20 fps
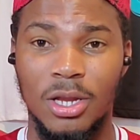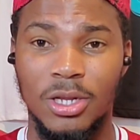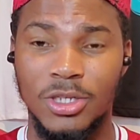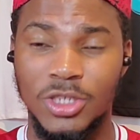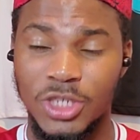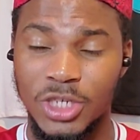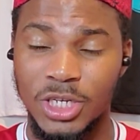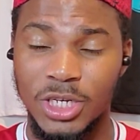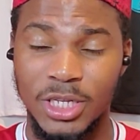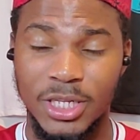
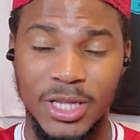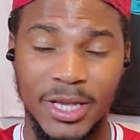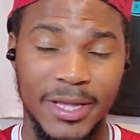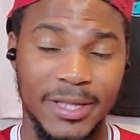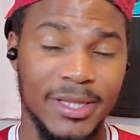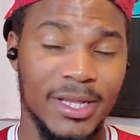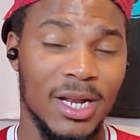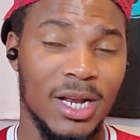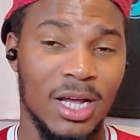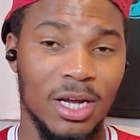Gini to
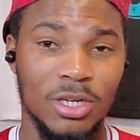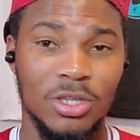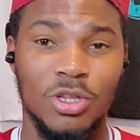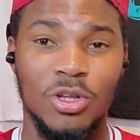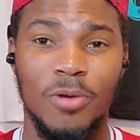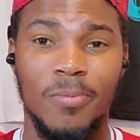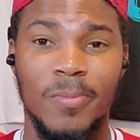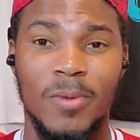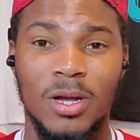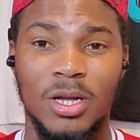get a
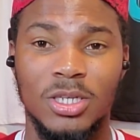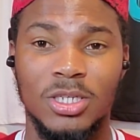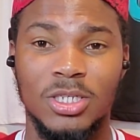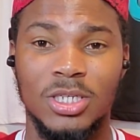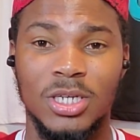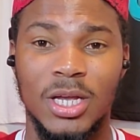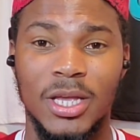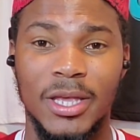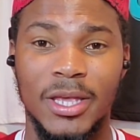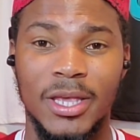long-term
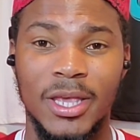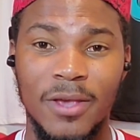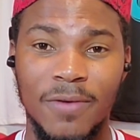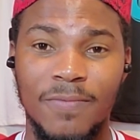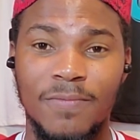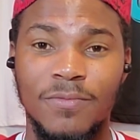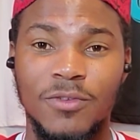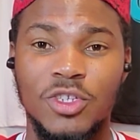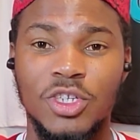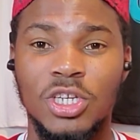contract. Give
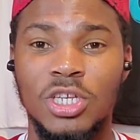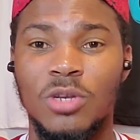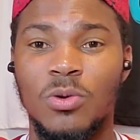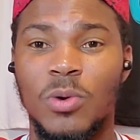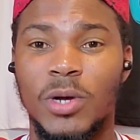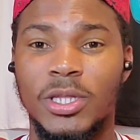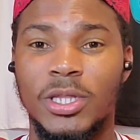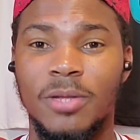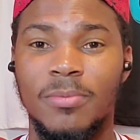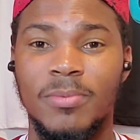Gini
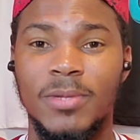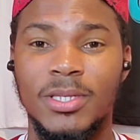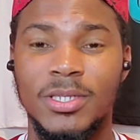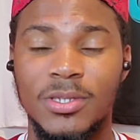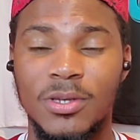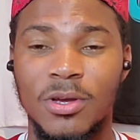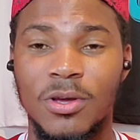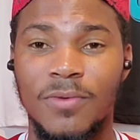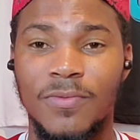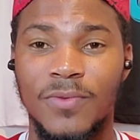what he
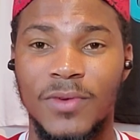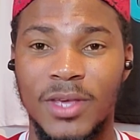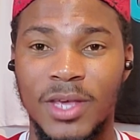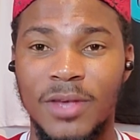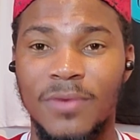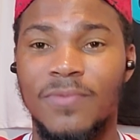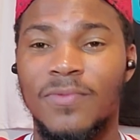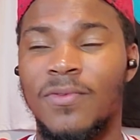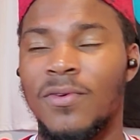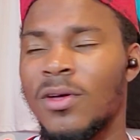deserves.
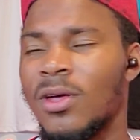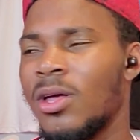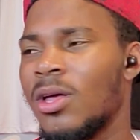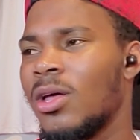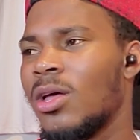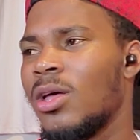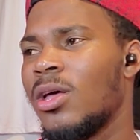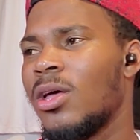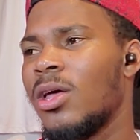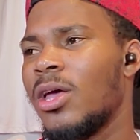Give
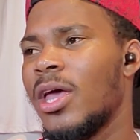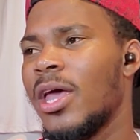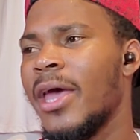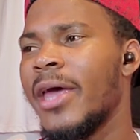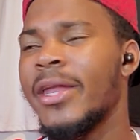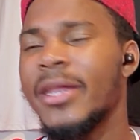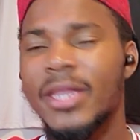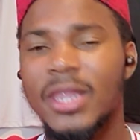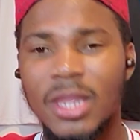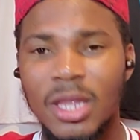
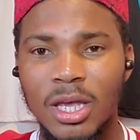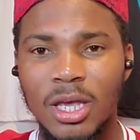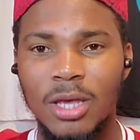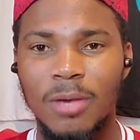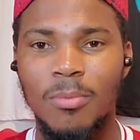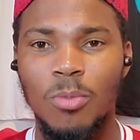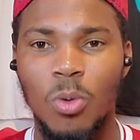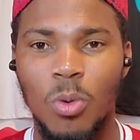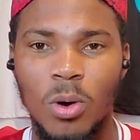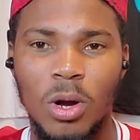anything he
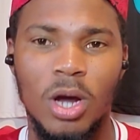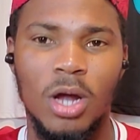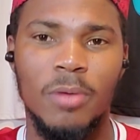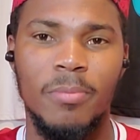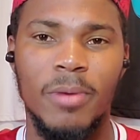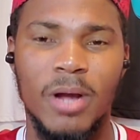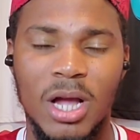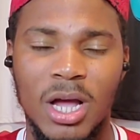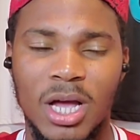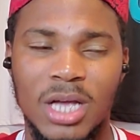want,
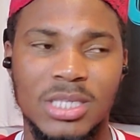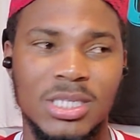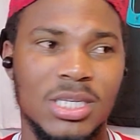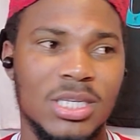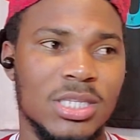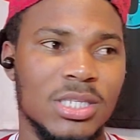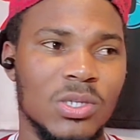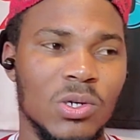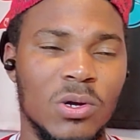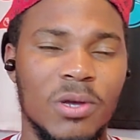because
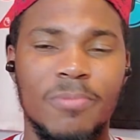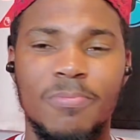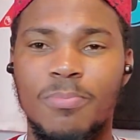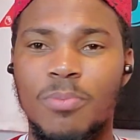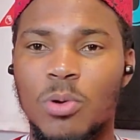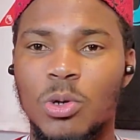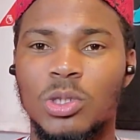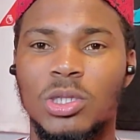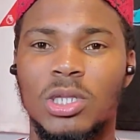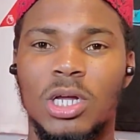he's so
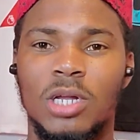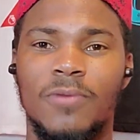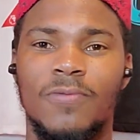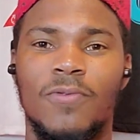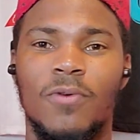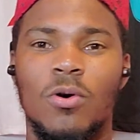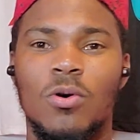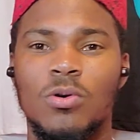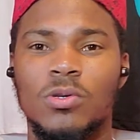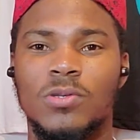important
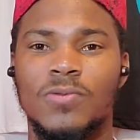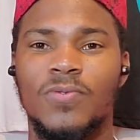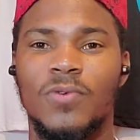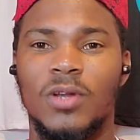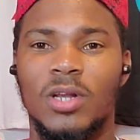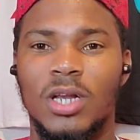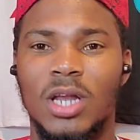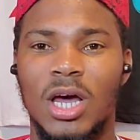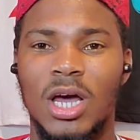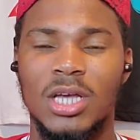for us for
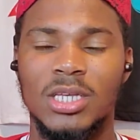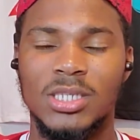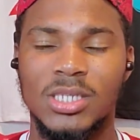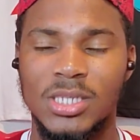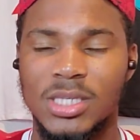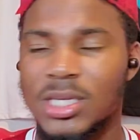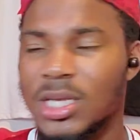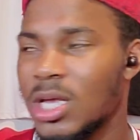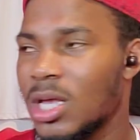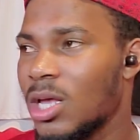the
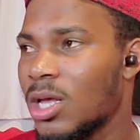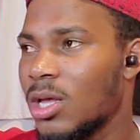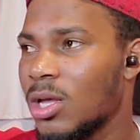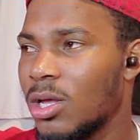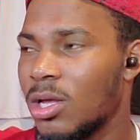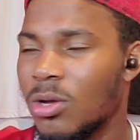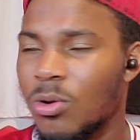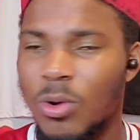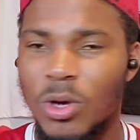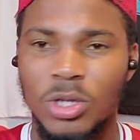last,
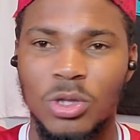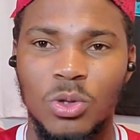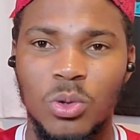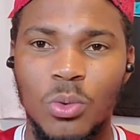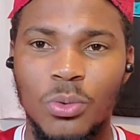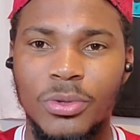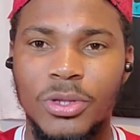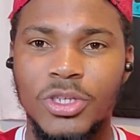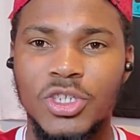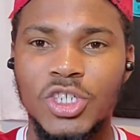what,
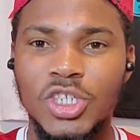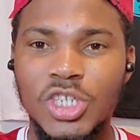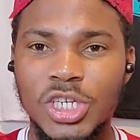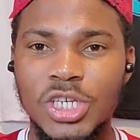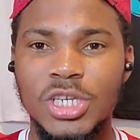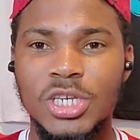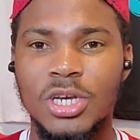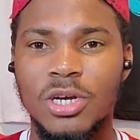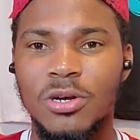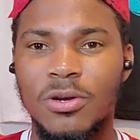2 to 3
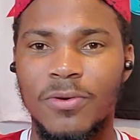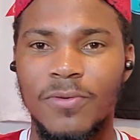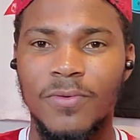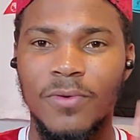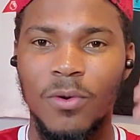years.